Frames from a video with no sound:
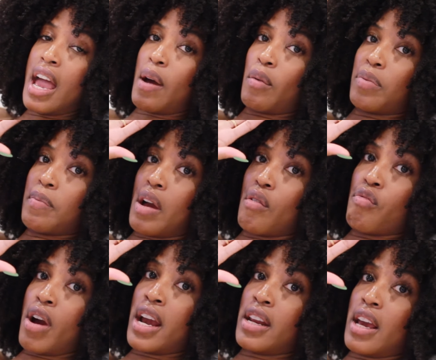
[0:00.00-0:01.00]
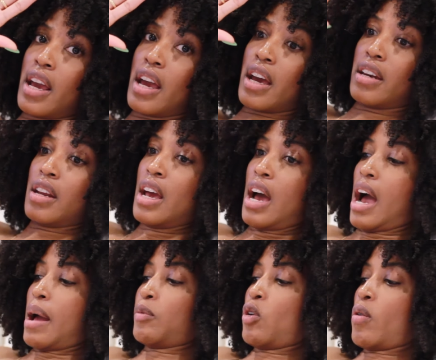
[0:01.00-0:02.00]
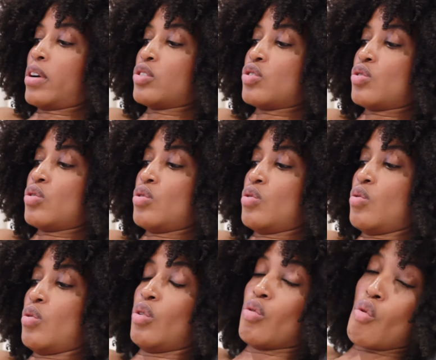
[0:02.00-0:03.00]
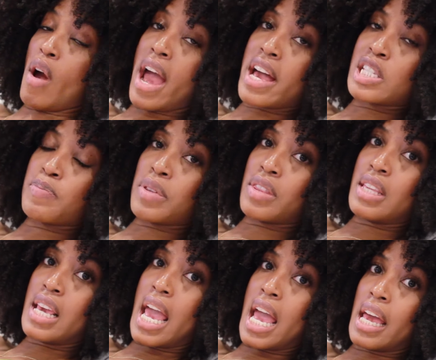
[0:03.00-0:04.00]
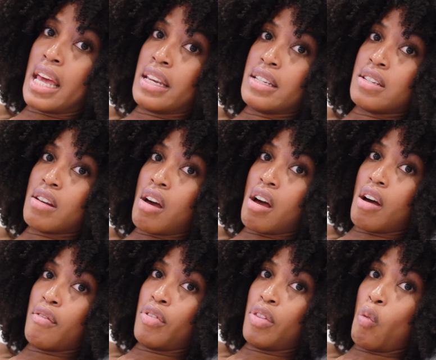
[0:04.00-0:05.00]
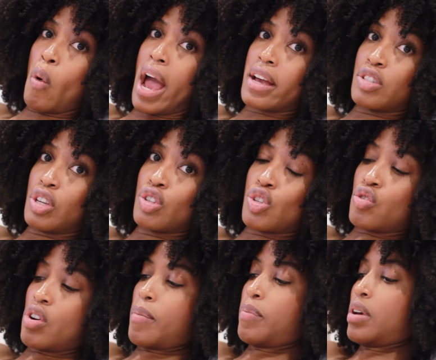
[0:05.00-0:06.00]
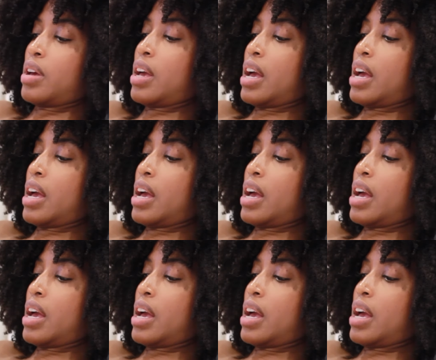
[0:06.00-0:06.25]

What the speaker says: And with my right hand, I'm going to grasp the end of the waxing strip.